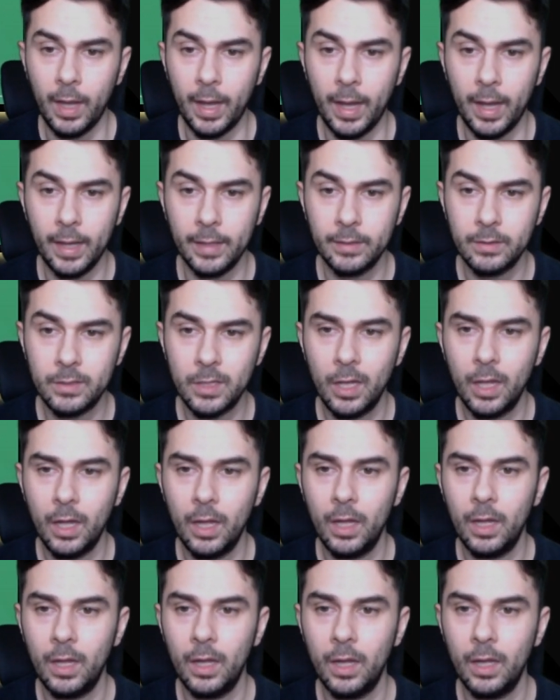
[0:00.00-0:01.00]
And
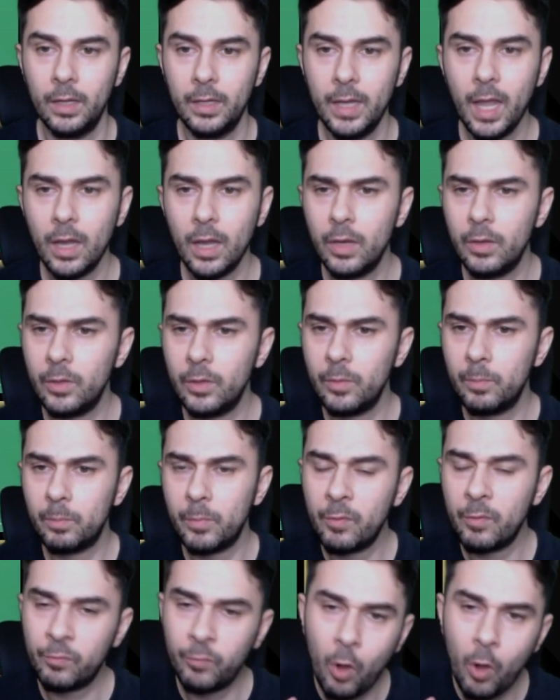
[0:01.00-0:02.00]
yeah,
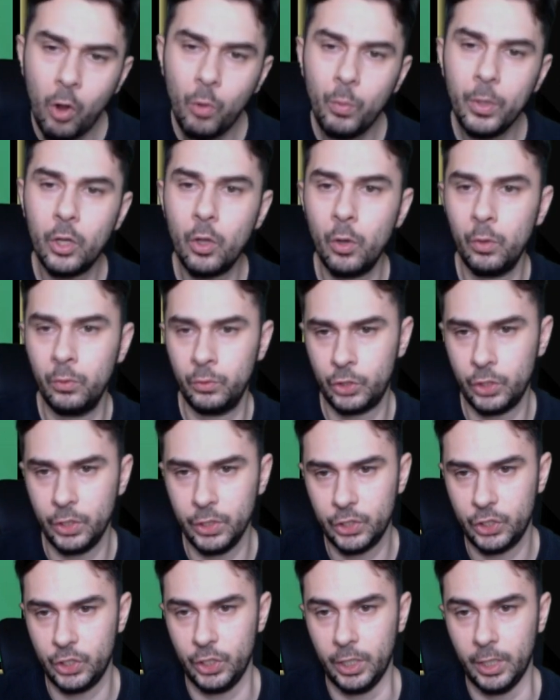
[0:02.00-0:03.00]
before we go into
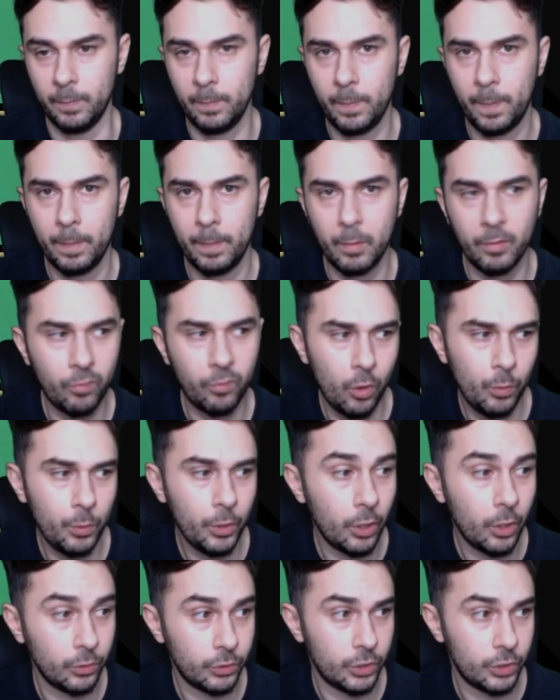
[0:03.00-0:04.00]
the team,
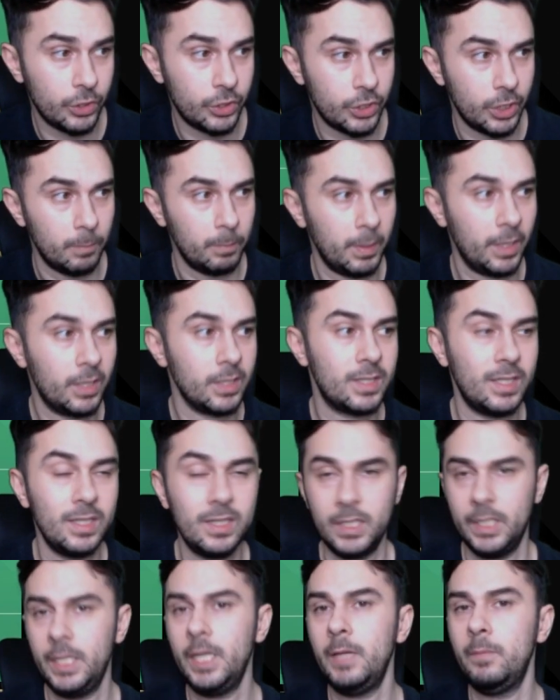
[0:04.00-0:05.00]
because the
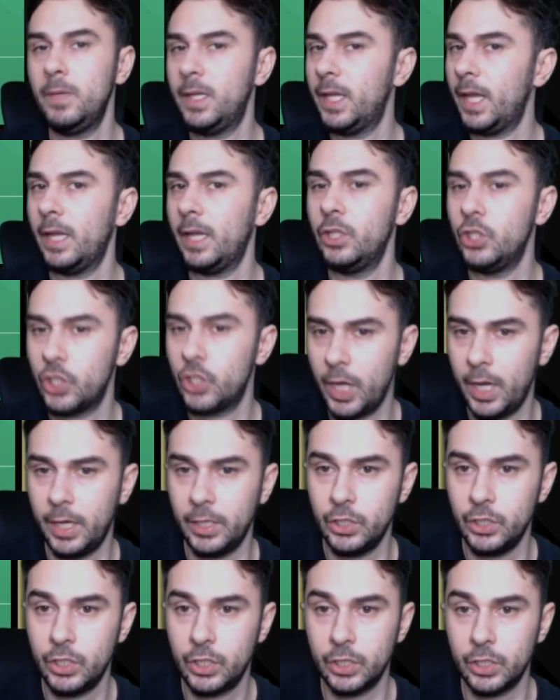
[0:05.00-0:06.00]
team can
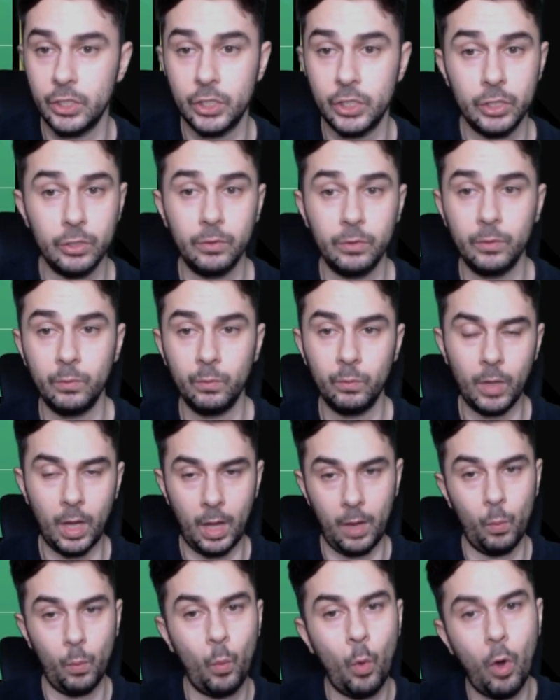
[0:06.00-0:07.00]
change considering
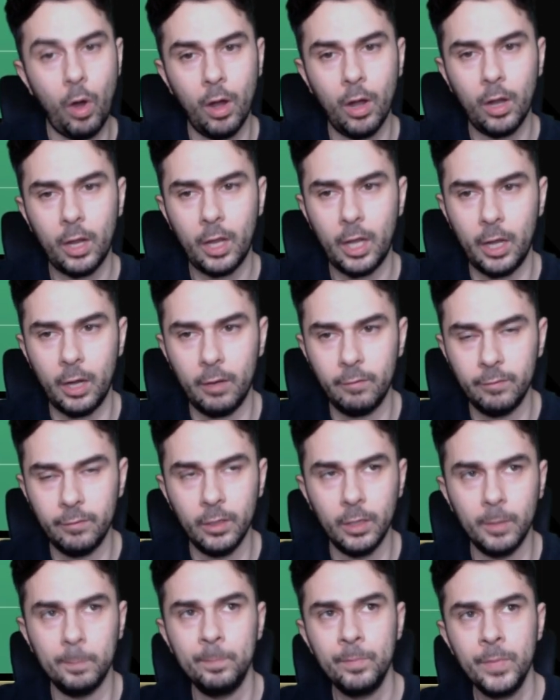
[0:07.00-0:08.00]
like what kind
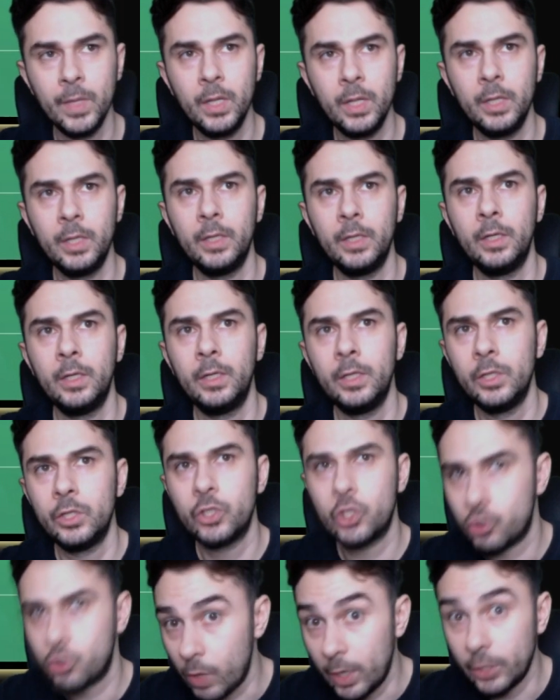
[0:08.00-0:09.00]
of
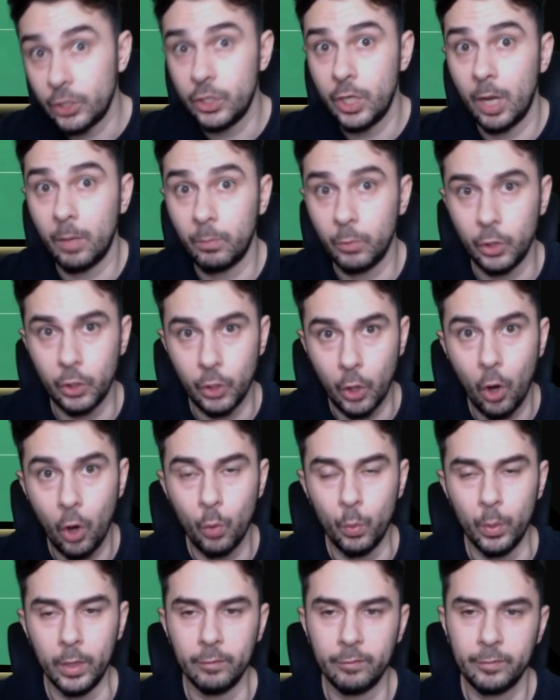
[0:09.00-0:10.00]
strategy that I'm going to
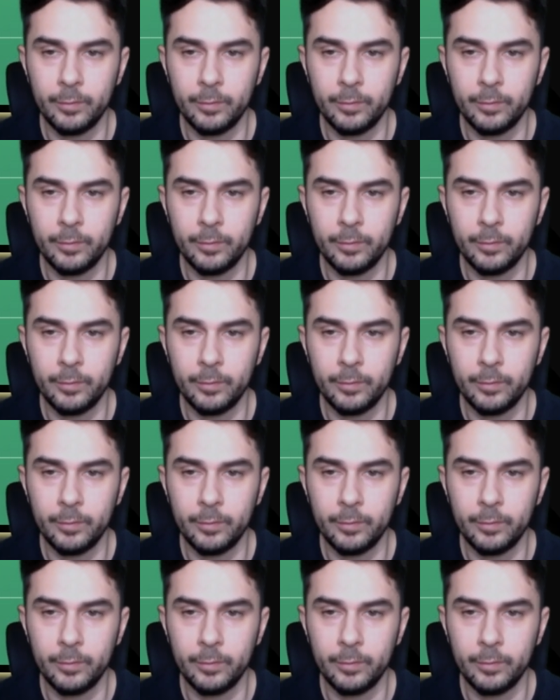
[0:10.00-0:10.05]
go with.